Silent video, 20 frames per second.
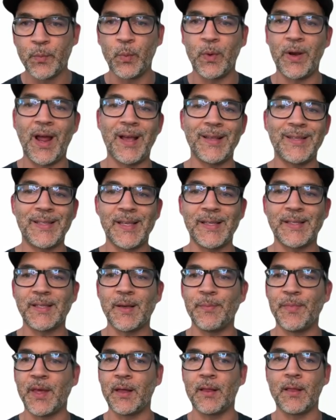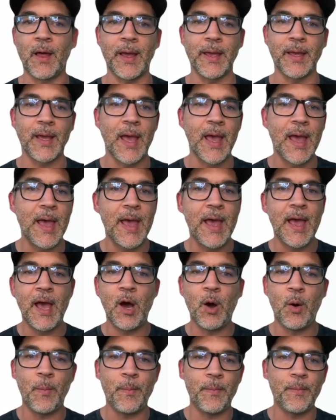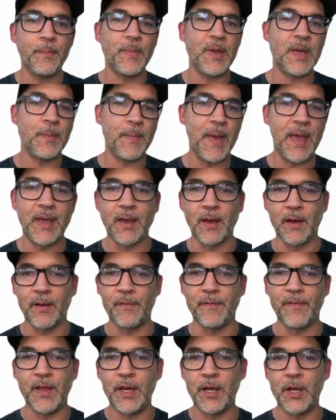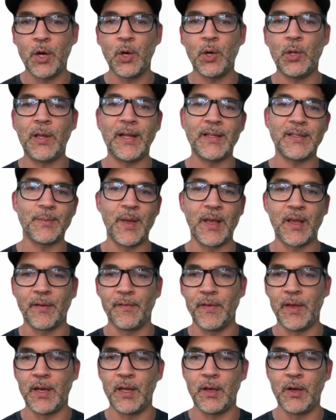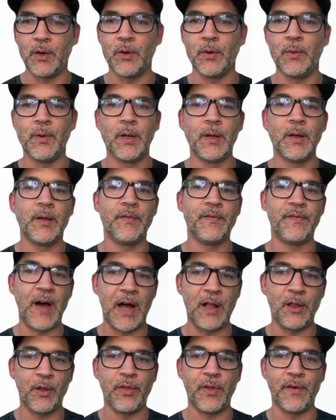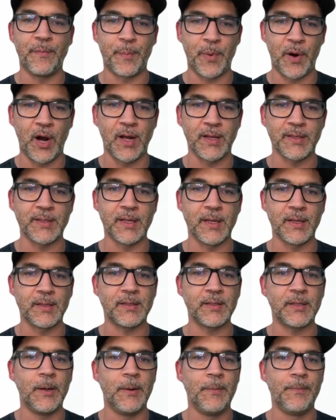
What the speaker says: When I say something like, help me make a video, let's make a video, follow the process.